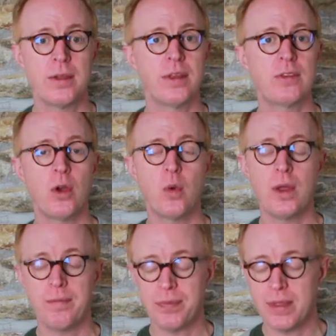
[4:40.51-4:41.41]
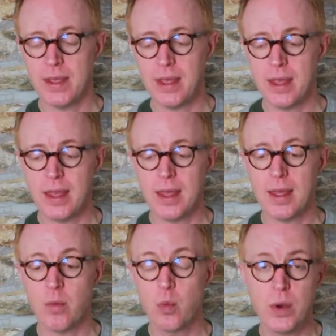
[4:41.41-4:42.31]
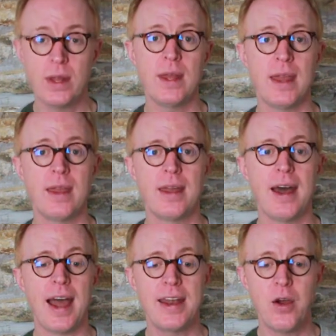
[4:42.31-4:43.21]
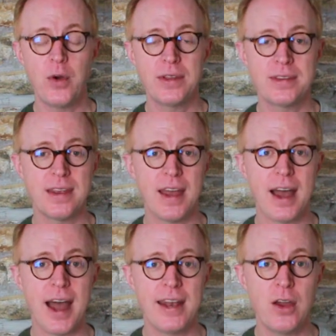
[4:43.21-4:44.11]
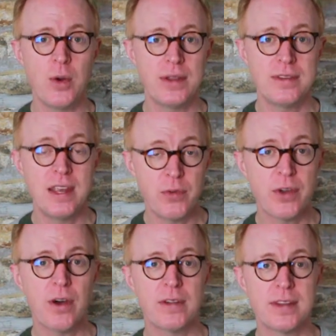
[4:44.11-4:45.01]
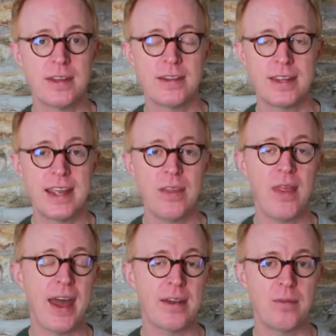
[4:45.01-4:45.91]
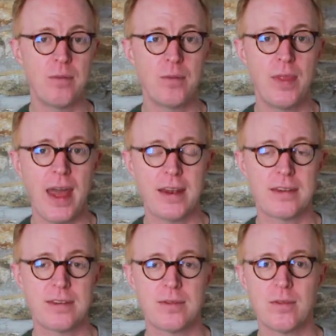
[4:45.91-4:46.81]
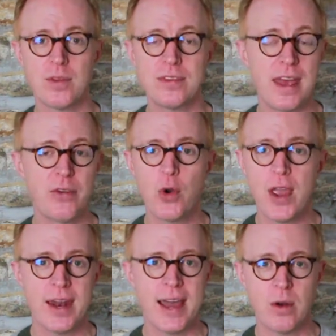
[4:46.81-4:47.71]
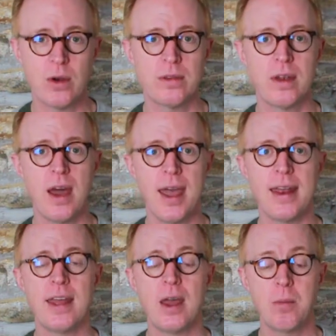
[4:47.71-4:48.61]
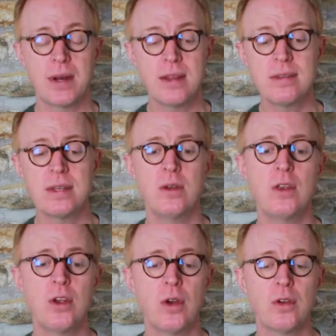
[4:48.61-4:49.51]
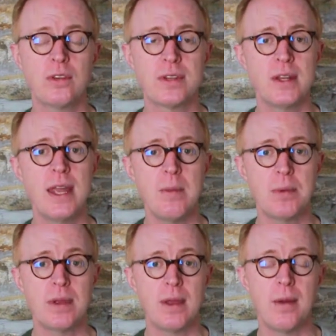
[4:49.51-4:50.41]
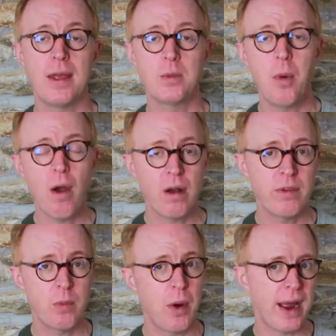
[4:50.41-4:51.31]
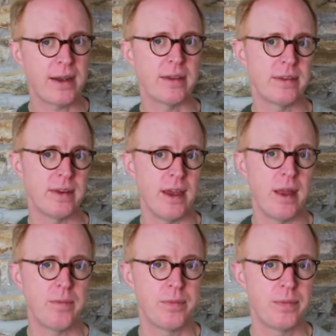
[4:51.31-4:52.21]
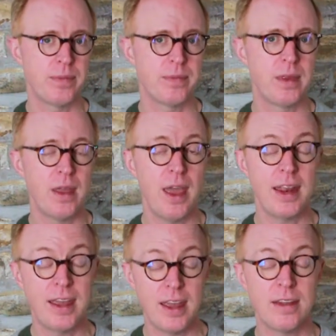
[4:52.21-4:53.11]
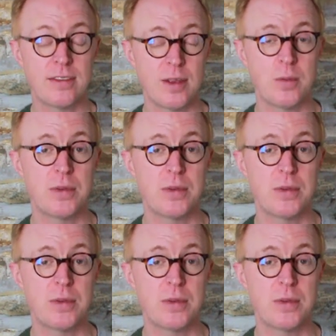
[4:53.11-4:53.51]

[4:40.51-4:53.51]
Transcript: So really, I know it's difficult to get that 7 or 8 hours a night, but consider your sleep as part of your practice time and get some